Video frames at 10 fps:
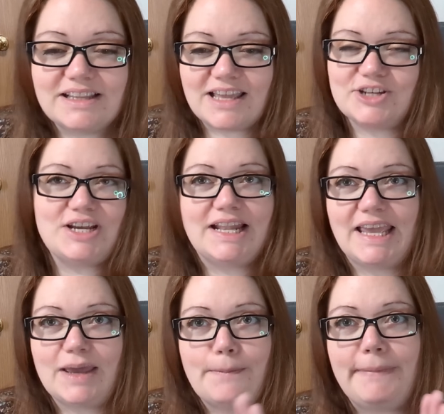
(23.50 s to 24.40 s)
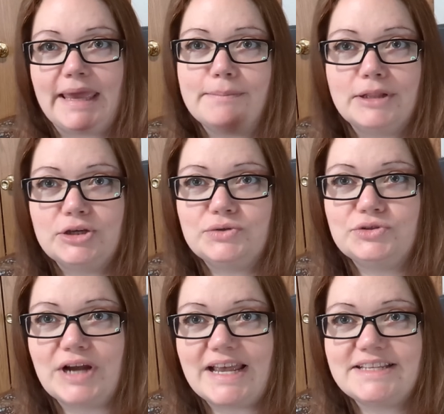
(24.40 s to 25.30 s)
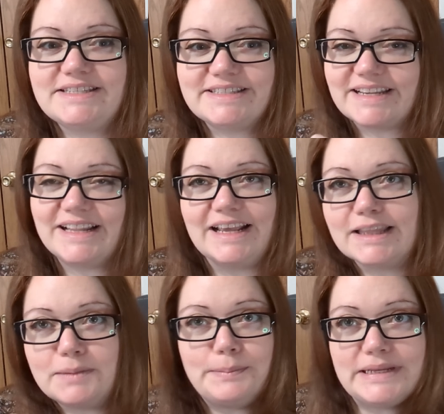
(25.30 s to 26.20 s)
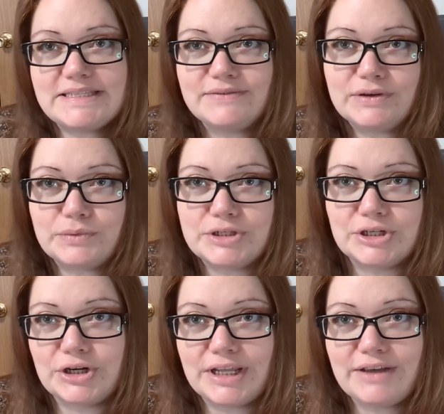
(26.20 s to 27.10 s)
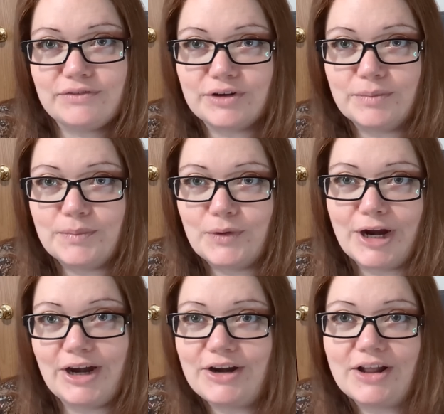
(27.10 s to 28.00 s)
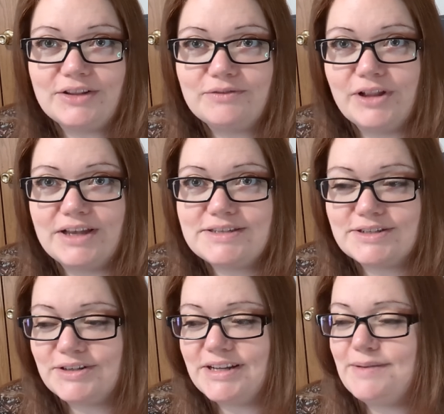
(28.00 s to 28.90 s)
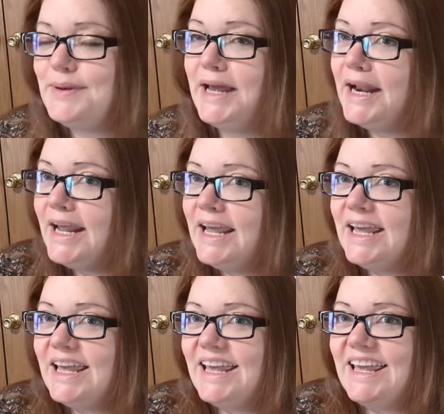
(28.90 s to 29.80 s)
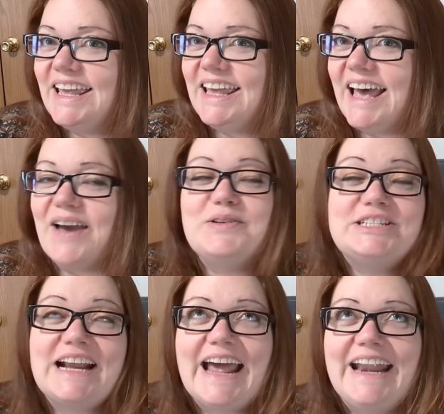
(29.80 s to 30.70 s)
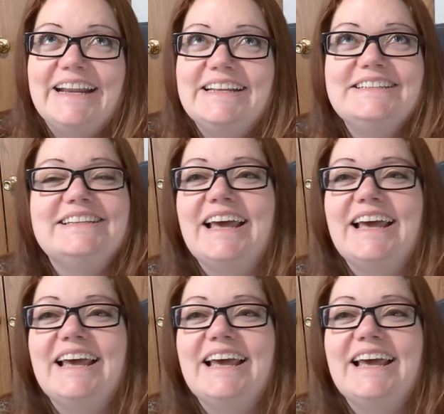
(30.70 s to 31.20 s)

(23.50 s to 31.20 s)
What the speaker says: and she had like a big blue dress and like little bits of it were dirty from where I got the floss dirty, but I wish I had it.